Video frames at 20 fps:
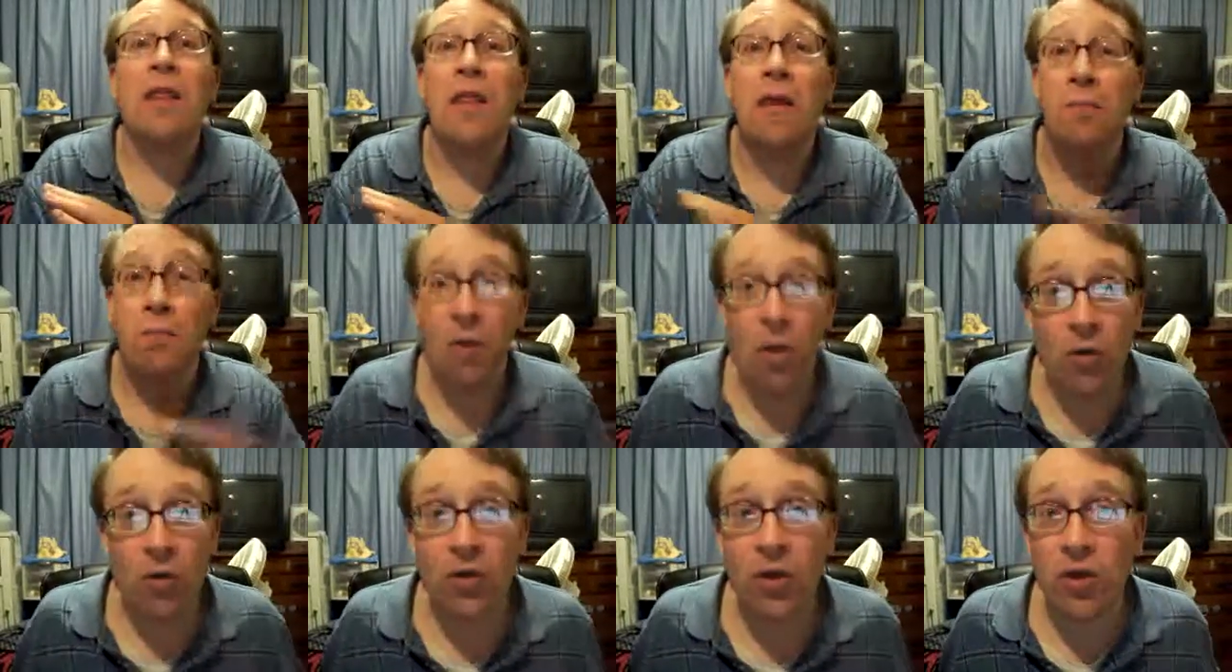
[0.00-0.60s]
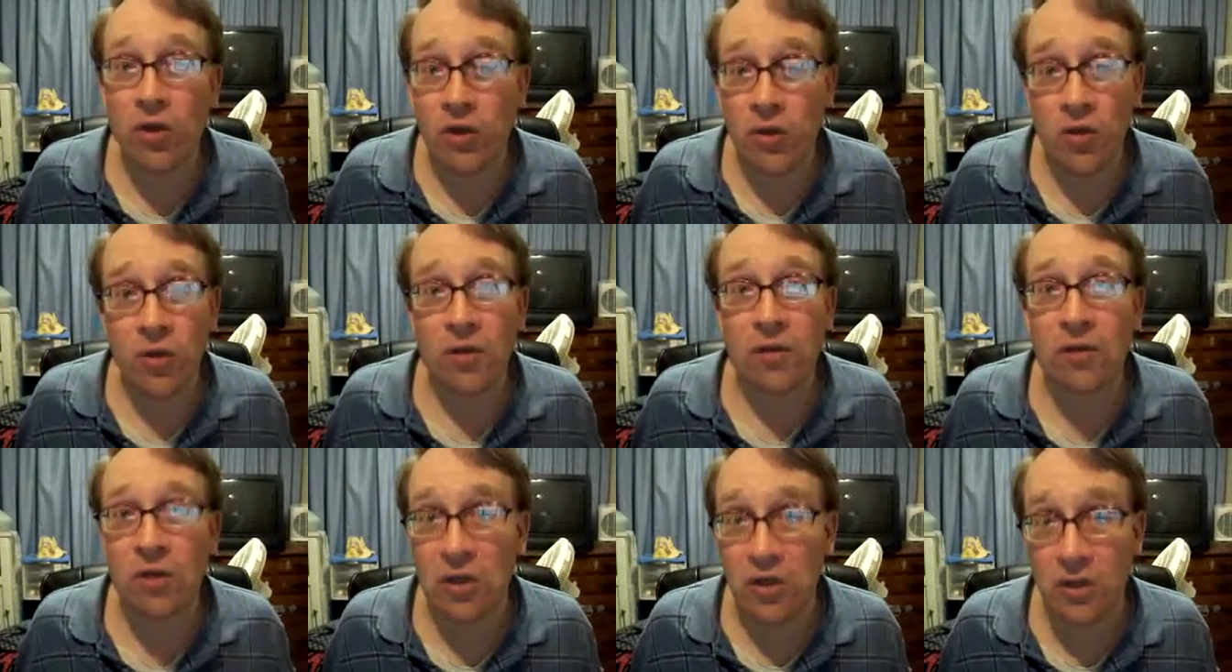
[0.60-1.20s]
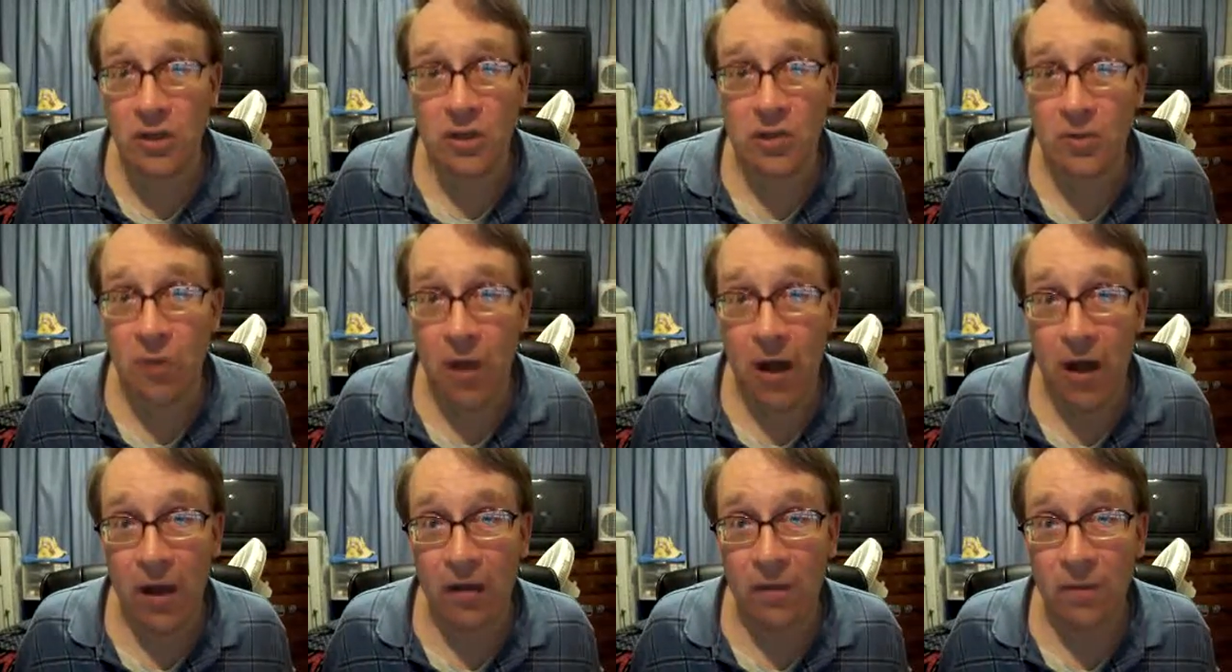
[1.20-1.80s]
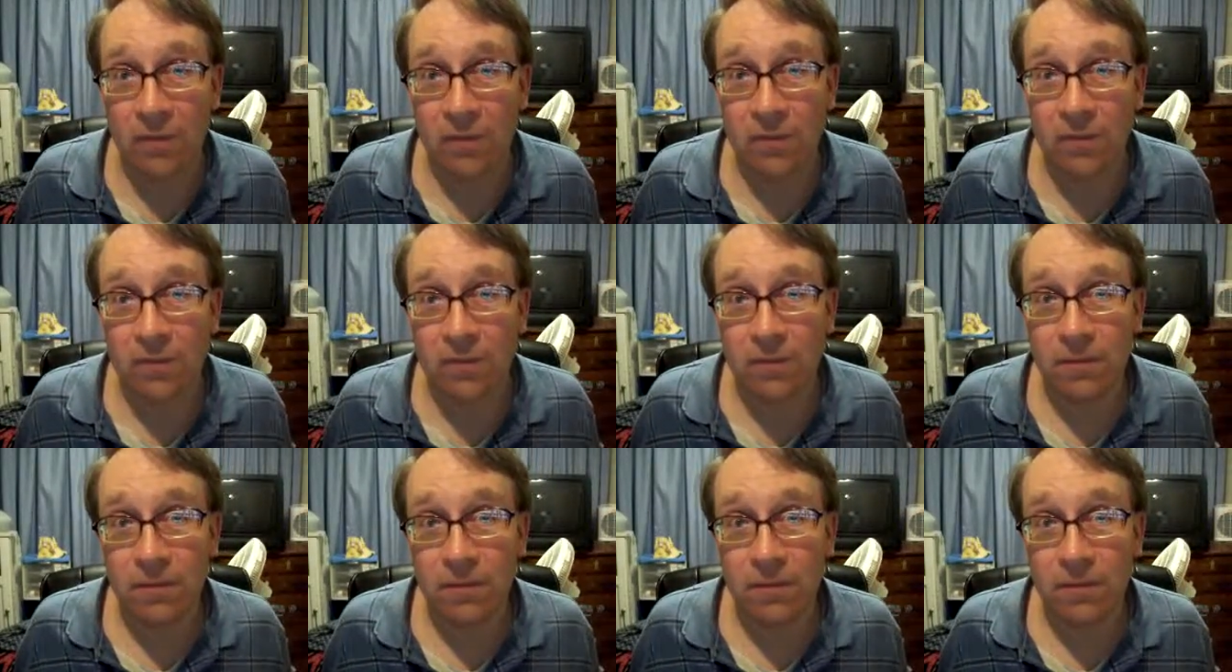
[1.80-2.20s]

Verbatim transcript: they both could do it just as well.